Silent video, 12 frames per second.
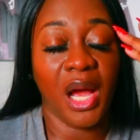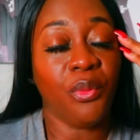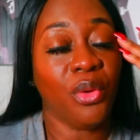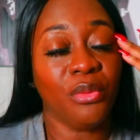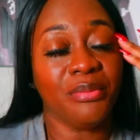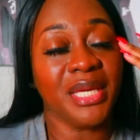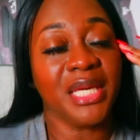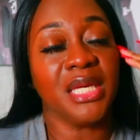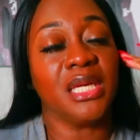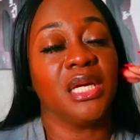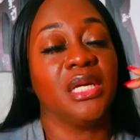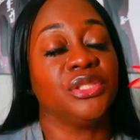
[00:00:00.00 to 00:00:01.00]
I won't
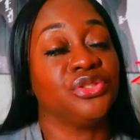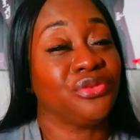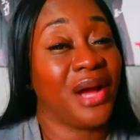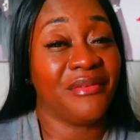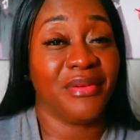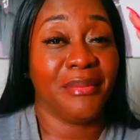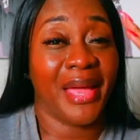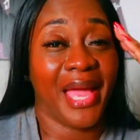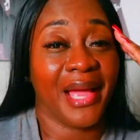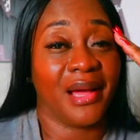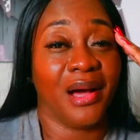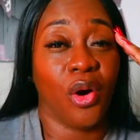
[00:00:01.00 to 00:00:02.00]
be driving
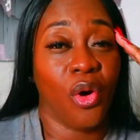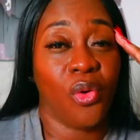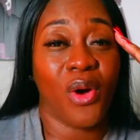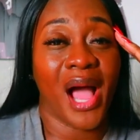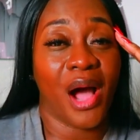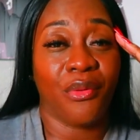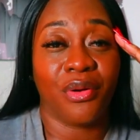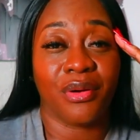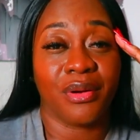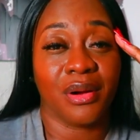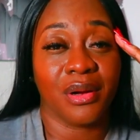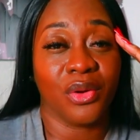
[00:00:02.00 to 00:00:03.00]
back a whole hour